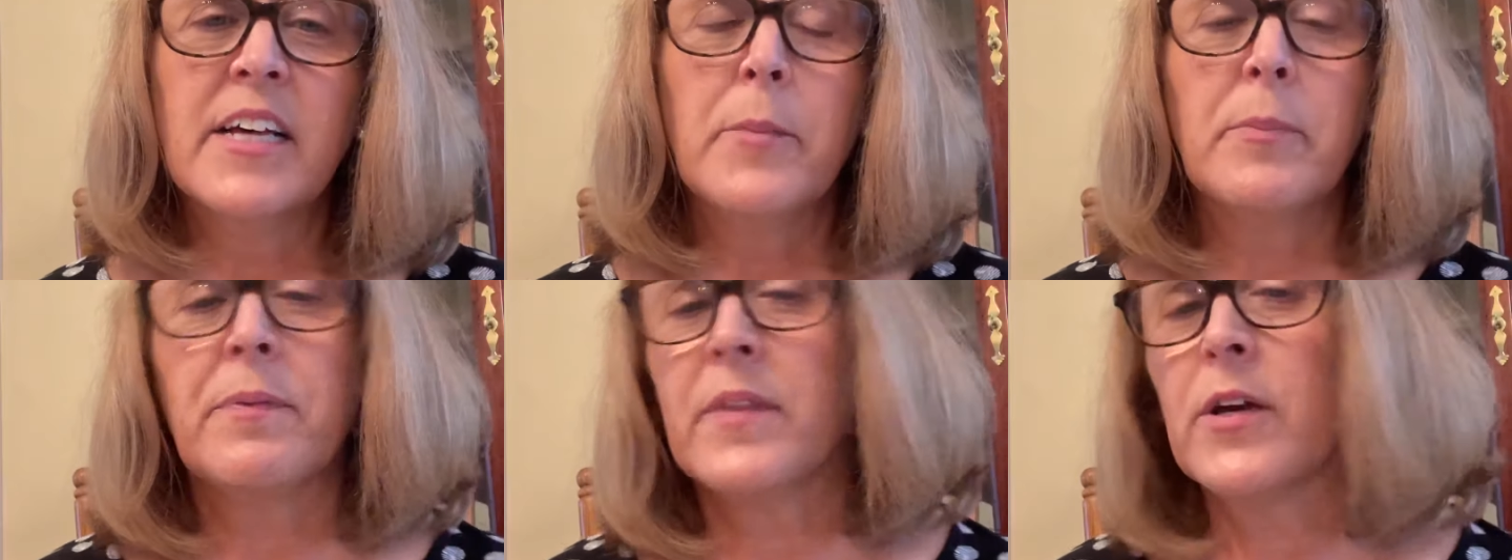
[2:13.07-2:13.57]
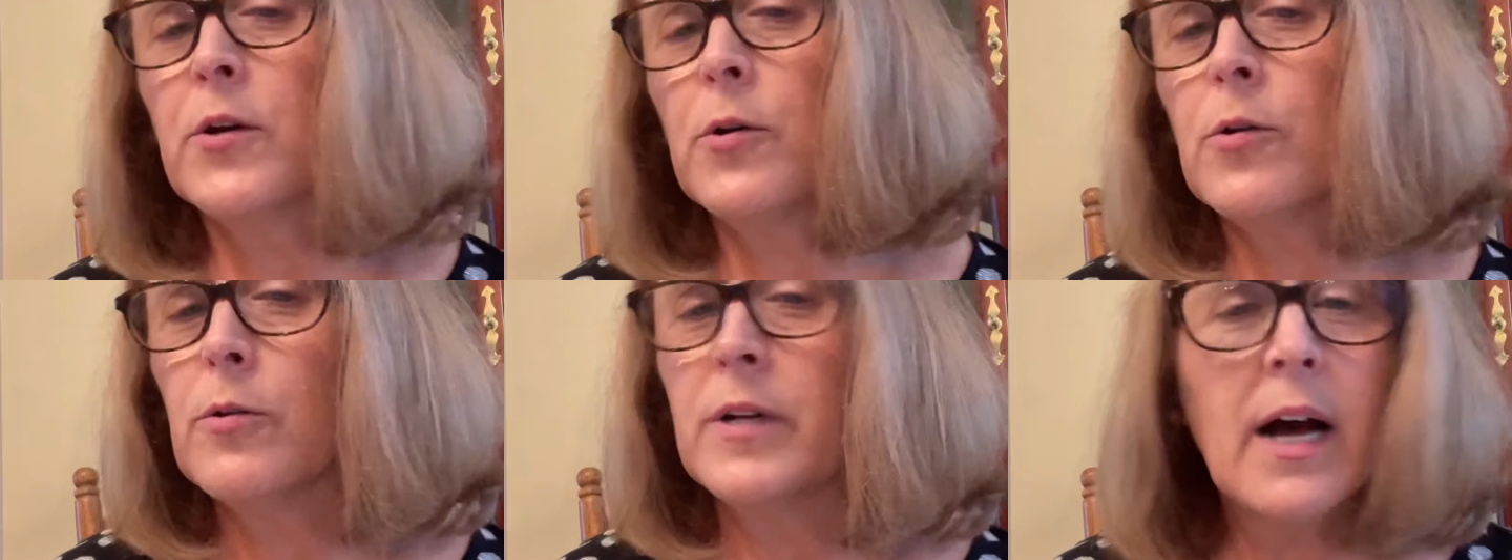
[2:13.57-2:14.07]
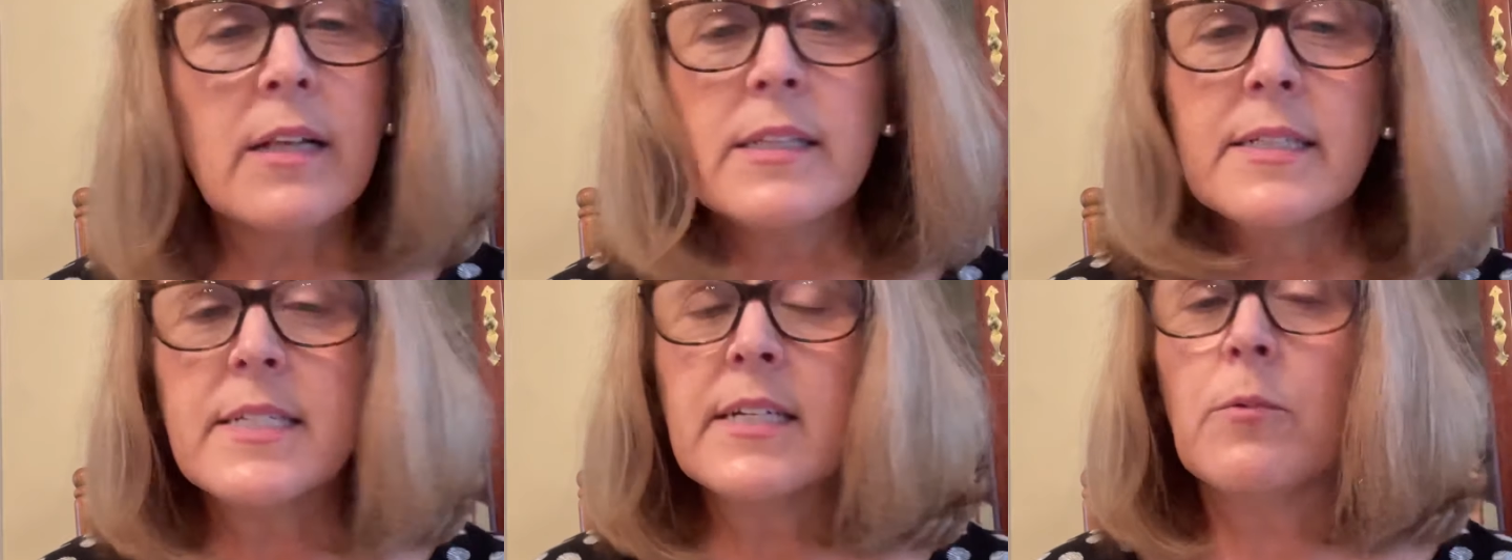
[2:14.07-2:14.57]
but they're not
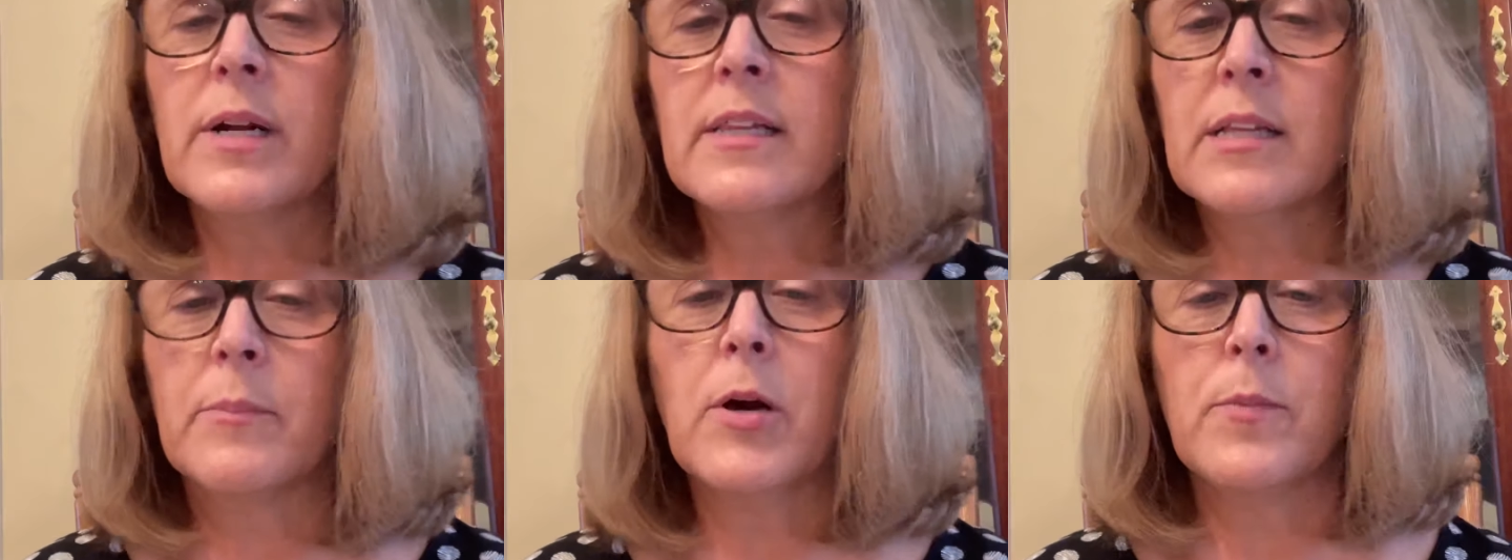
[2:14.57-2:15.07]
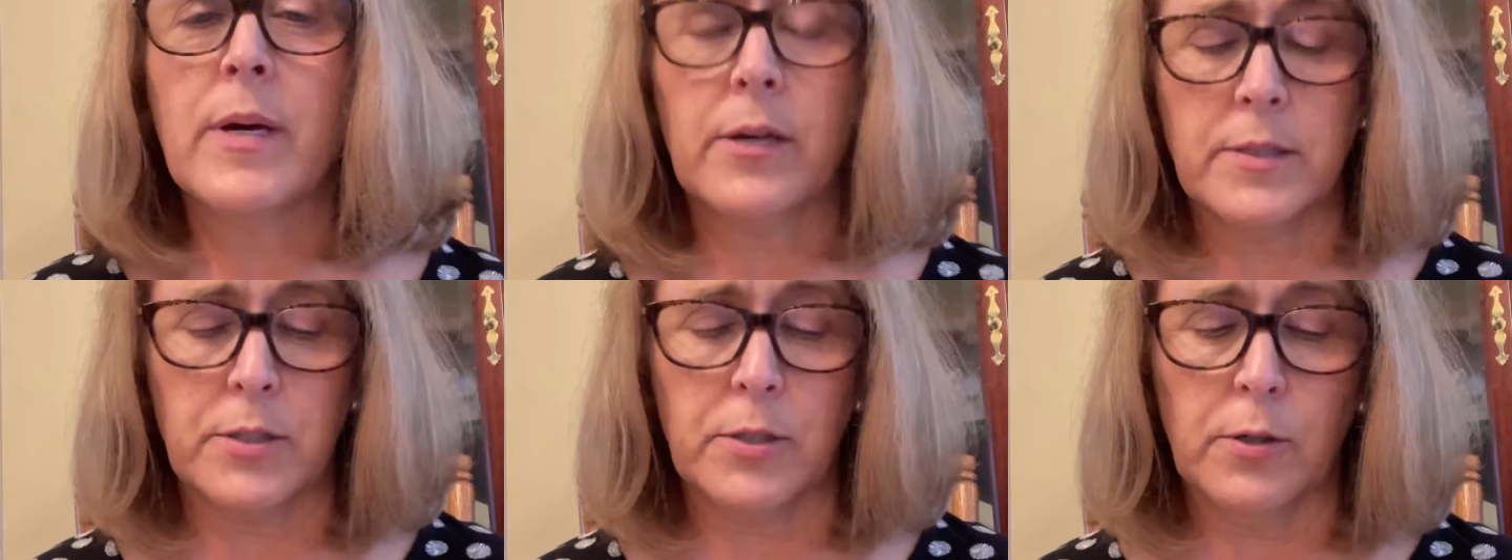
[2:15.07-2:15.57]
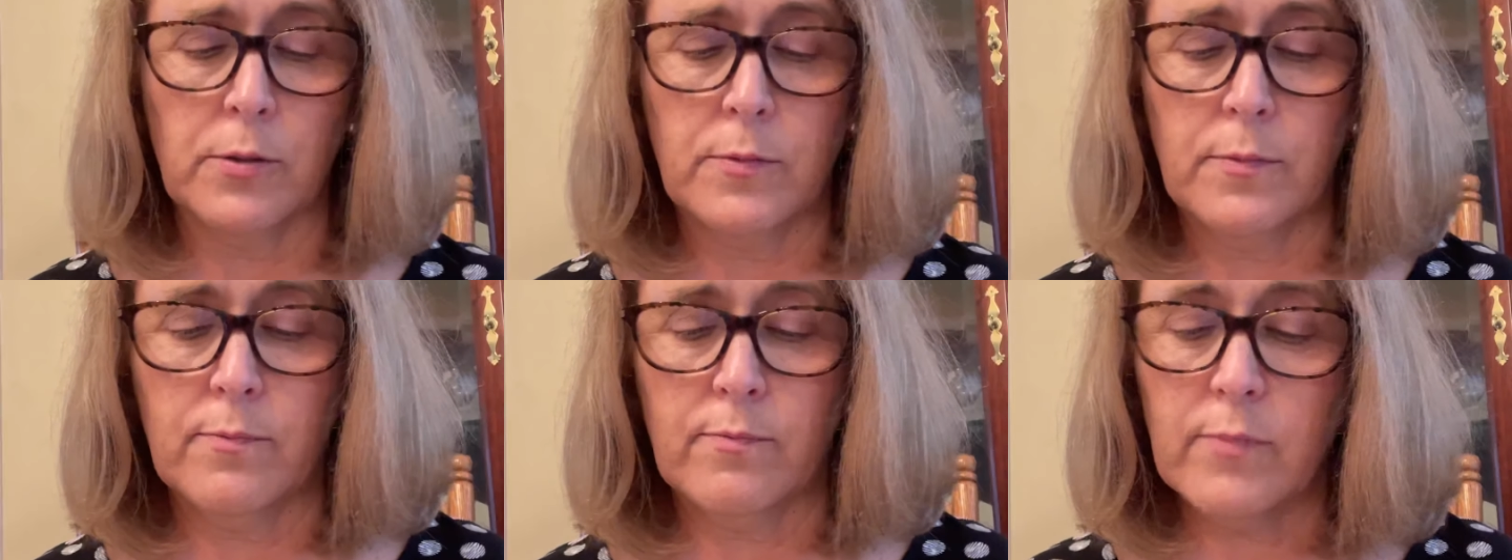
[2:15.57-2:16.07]
listening right at the moment because they're
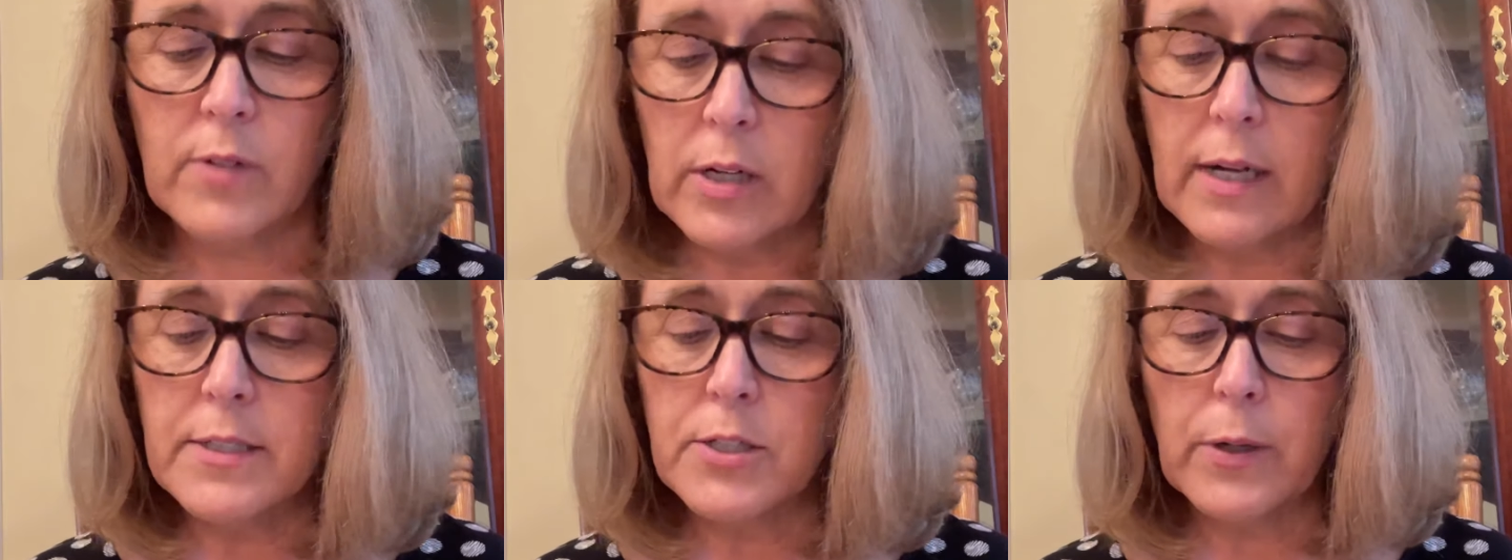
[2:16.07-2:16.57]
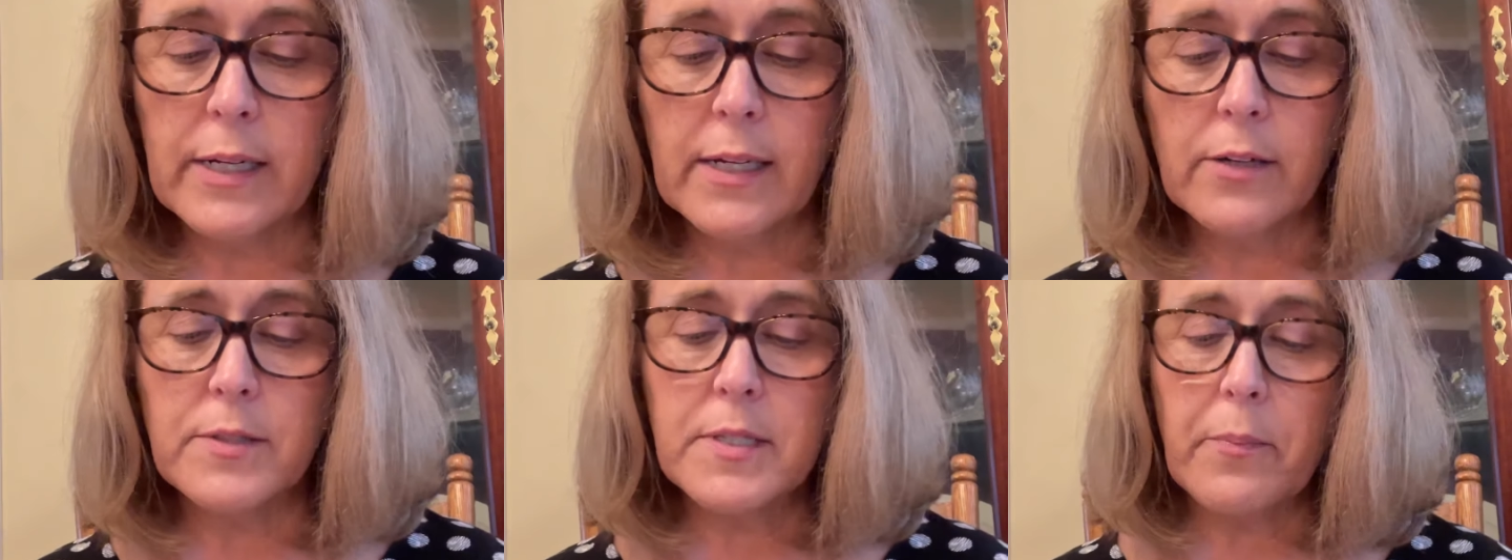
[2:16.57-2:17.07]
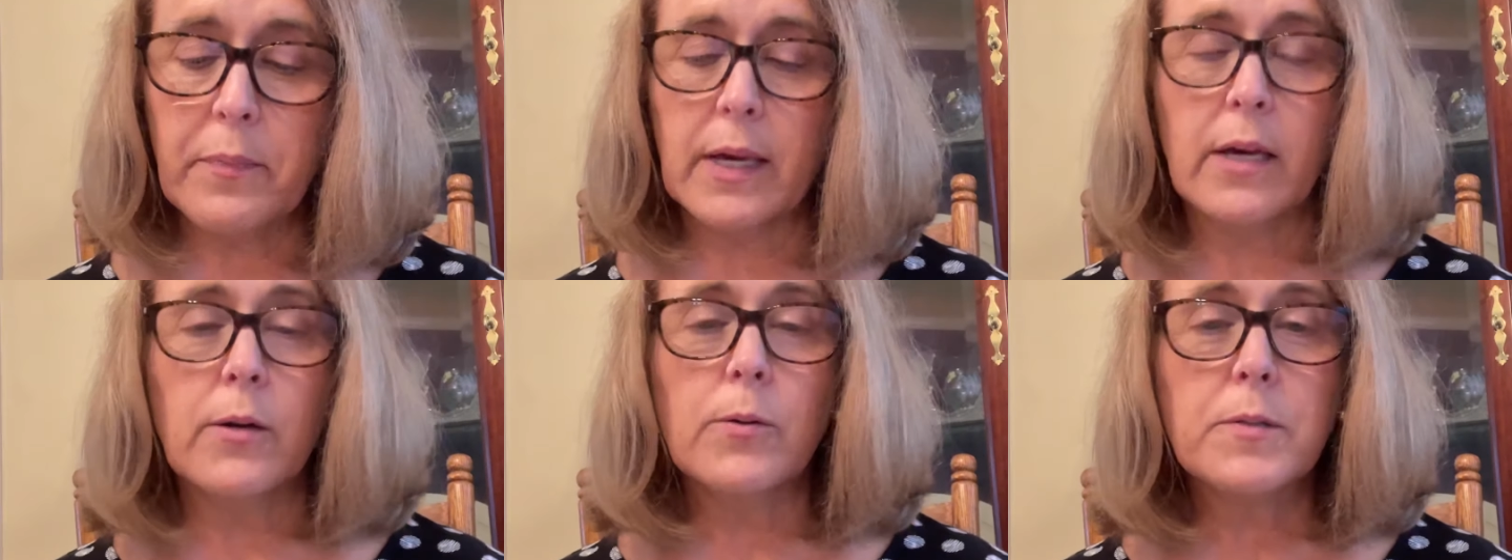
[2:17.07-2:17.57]
concentrating on something
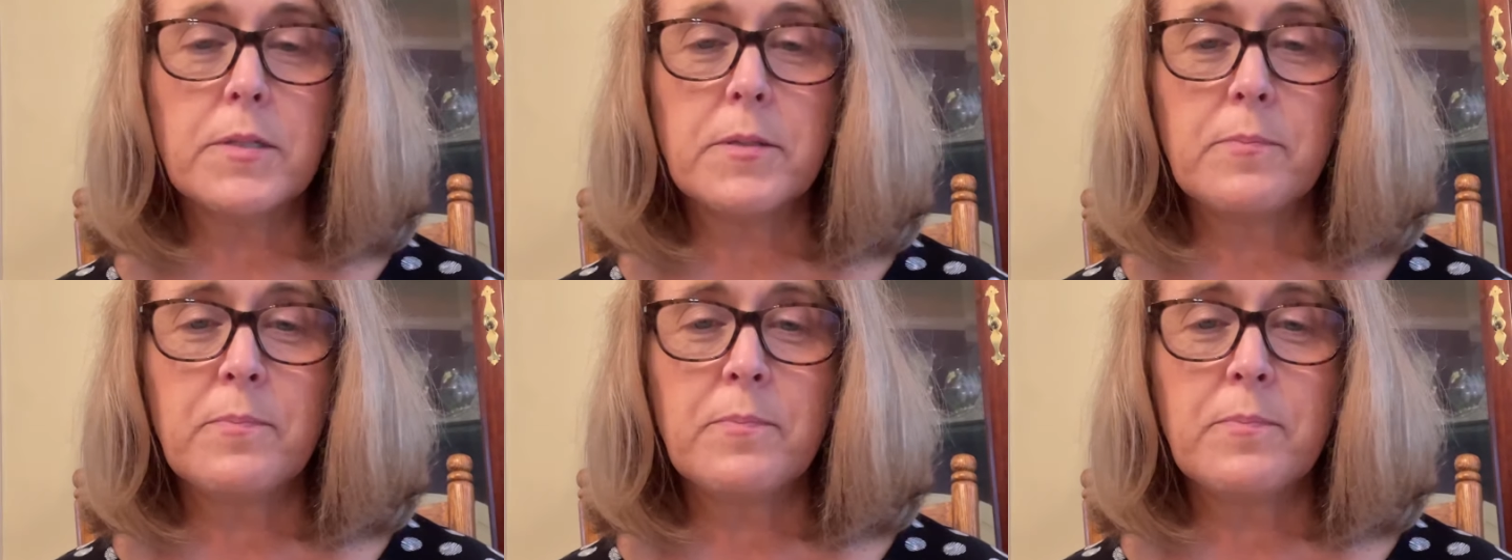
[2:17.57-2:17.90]
else.